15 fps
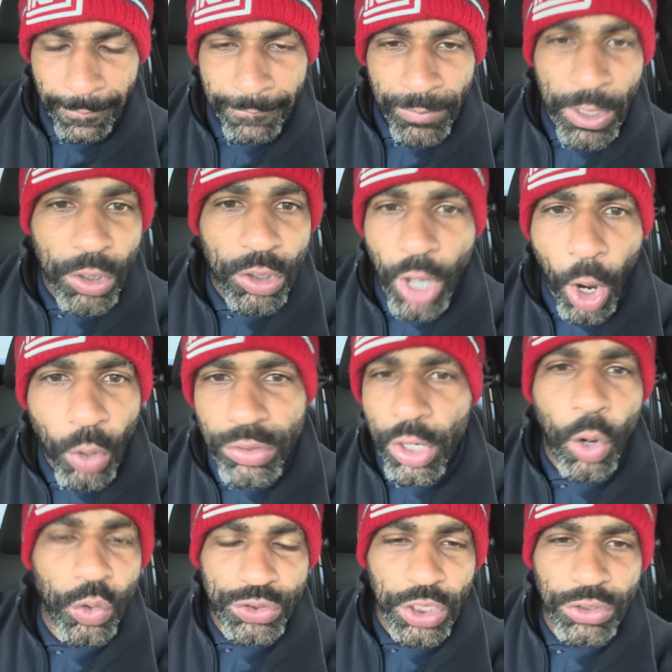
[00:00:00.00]
He'll go
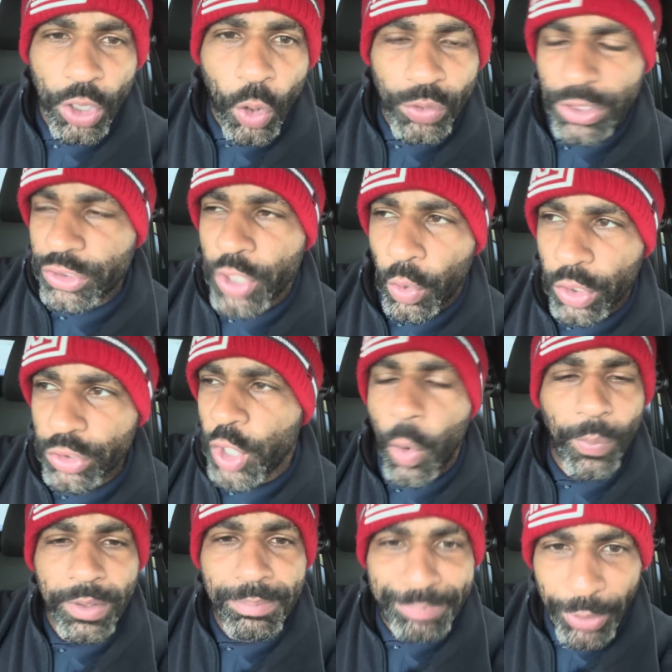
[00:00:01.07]
nose to nose and toe to toe
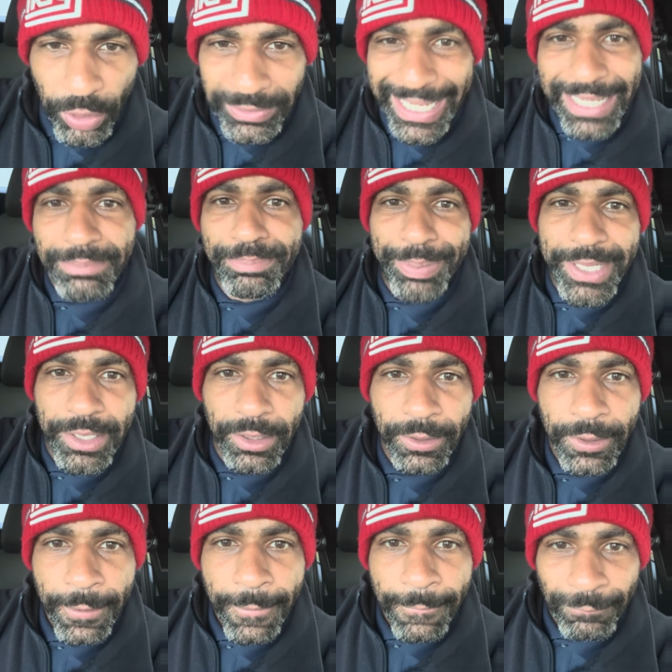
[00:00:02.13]
with a Bill Laimbeer,
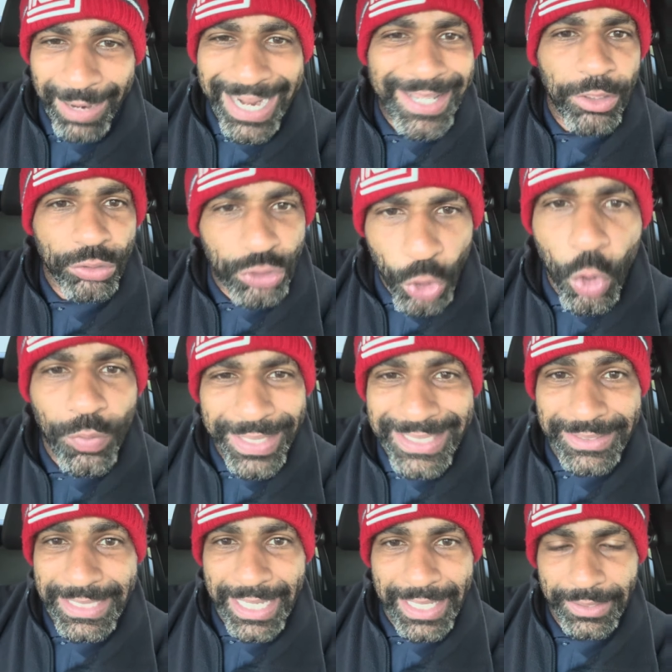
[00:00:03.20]
right? He'll do these
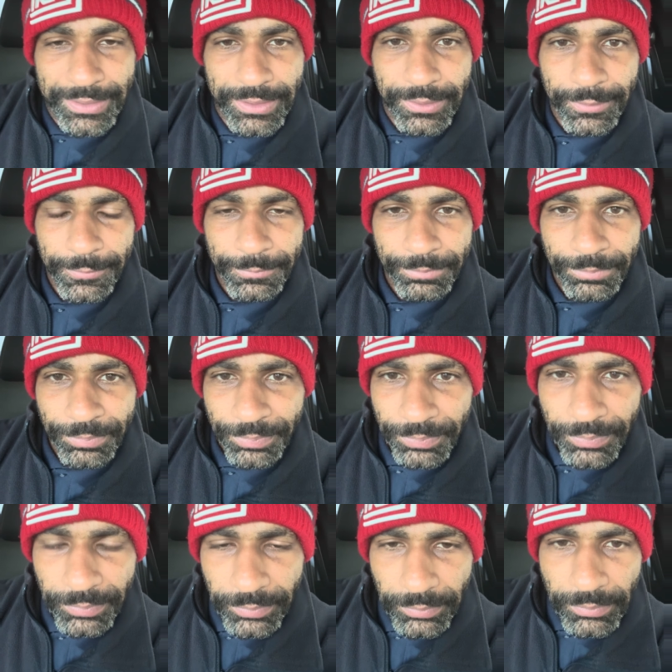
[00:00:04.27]
things.
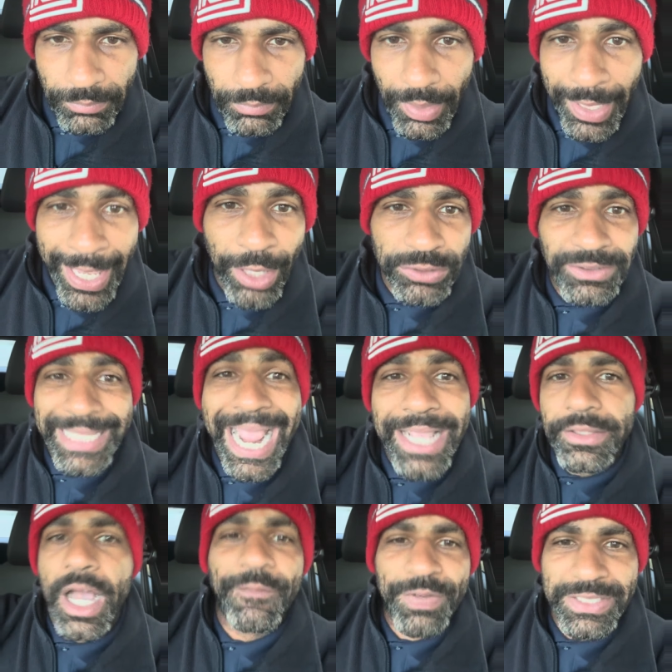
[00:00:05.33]
He'll
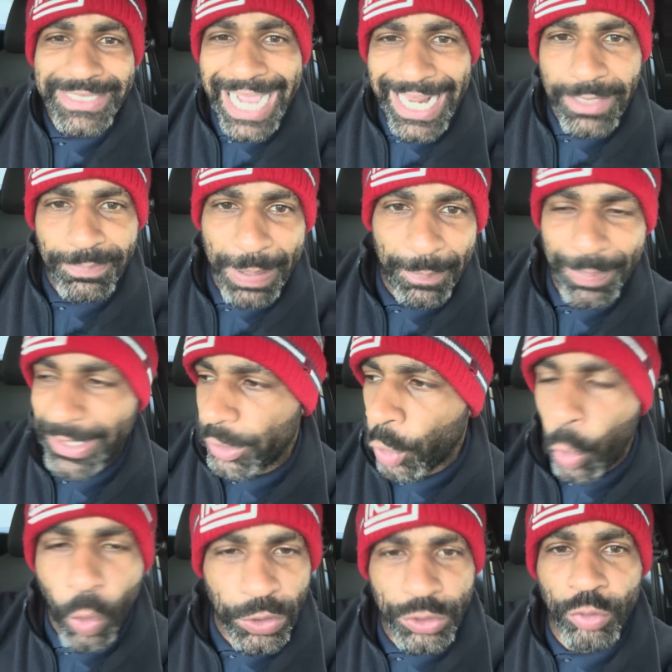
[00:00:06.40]
stand up for Scottie Pippen and
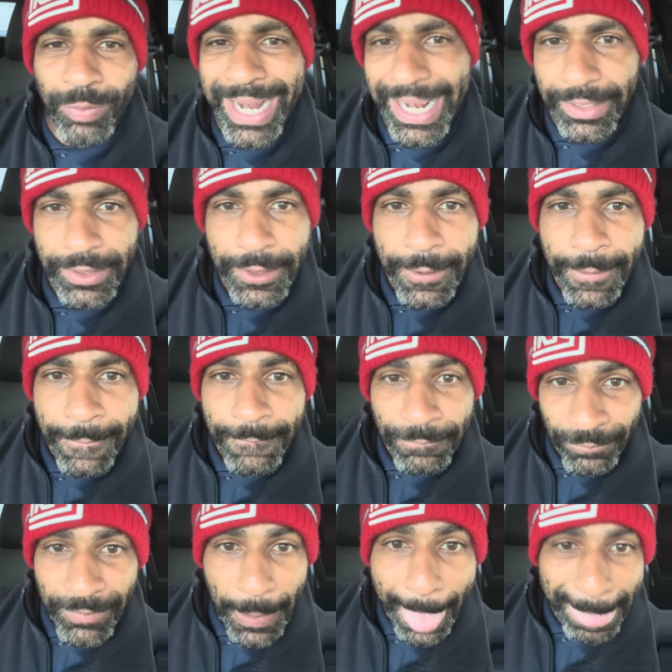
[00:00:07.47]
Horace Grant.
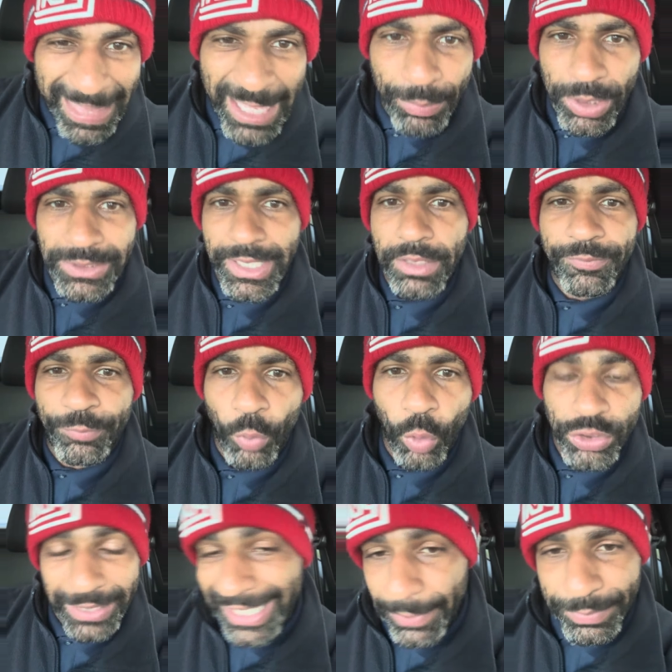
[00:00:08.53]
He was the
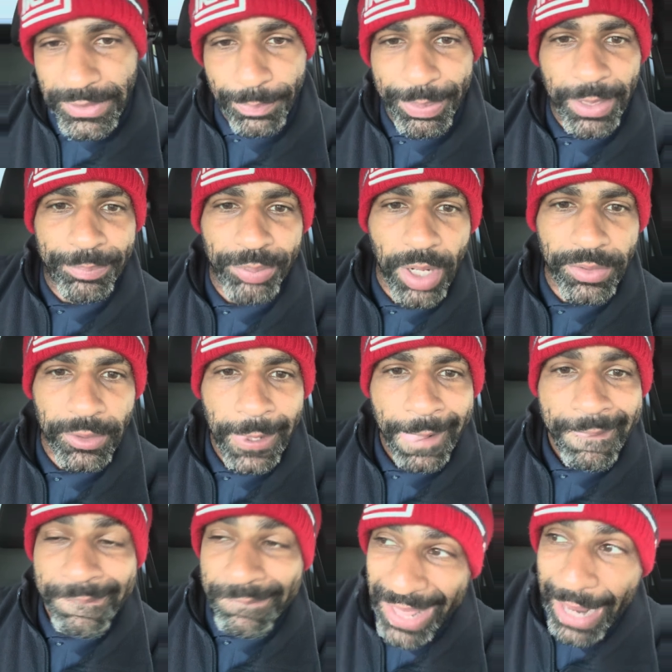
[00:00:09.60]
enforcer. He was the big brother.
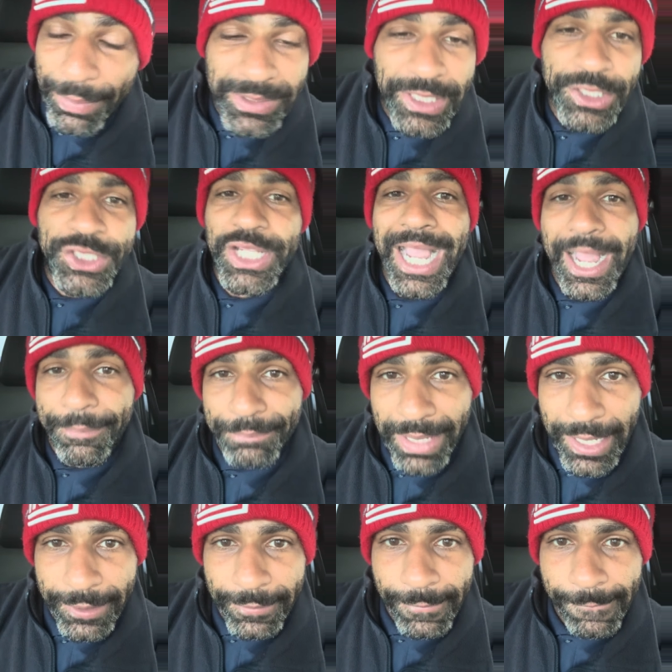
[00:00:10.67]
That was his job, man.